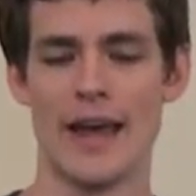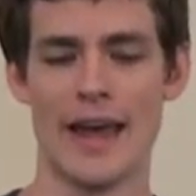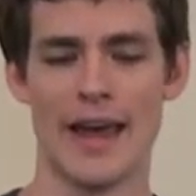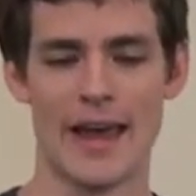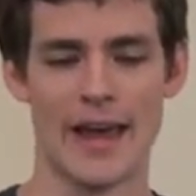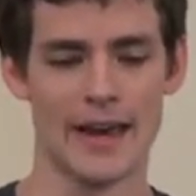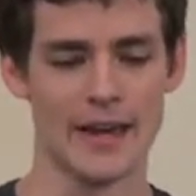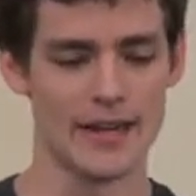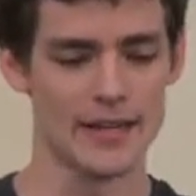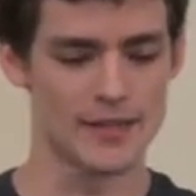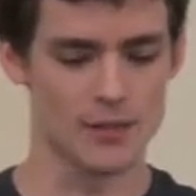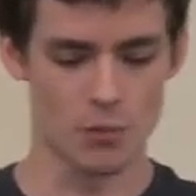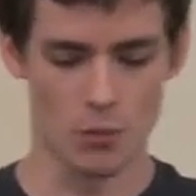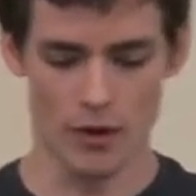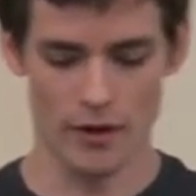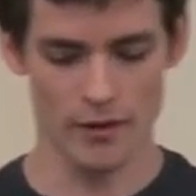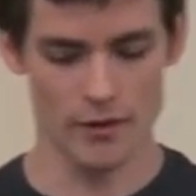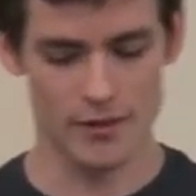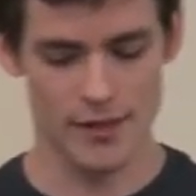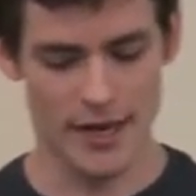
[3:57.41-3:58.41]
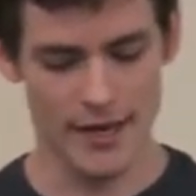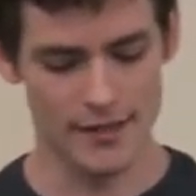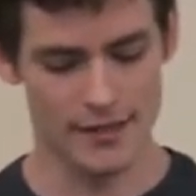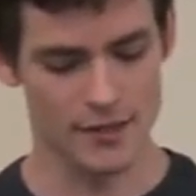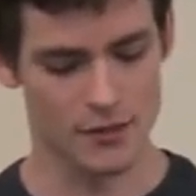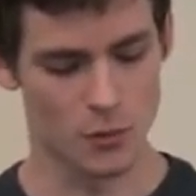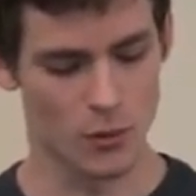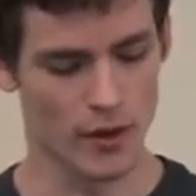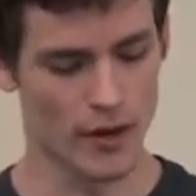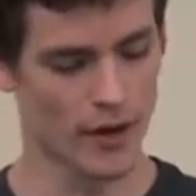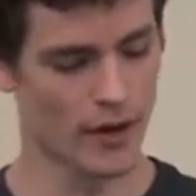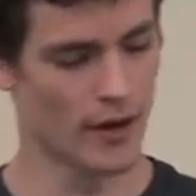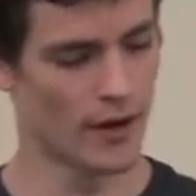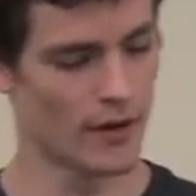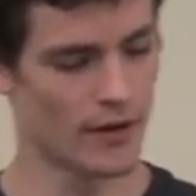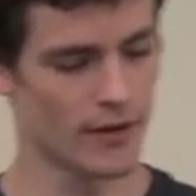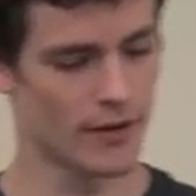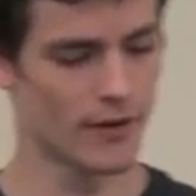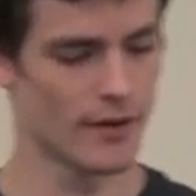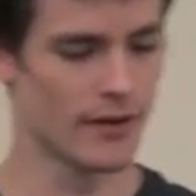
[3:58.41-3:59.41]
And it's one of those cases
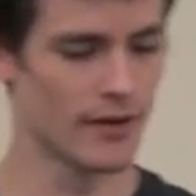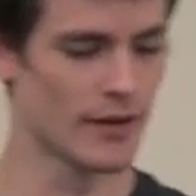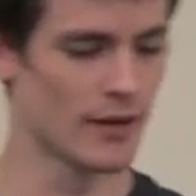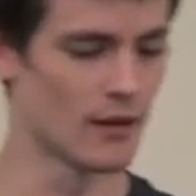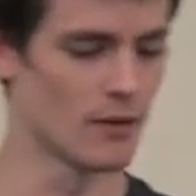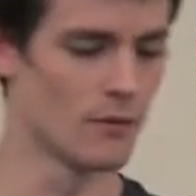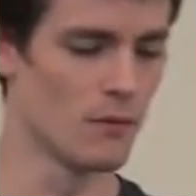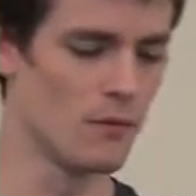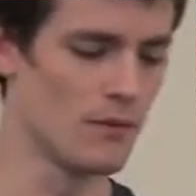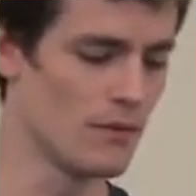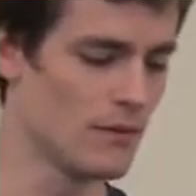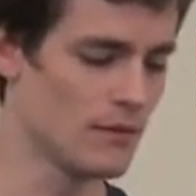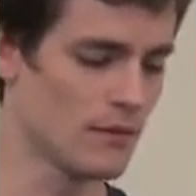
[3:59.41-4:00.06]
where you know,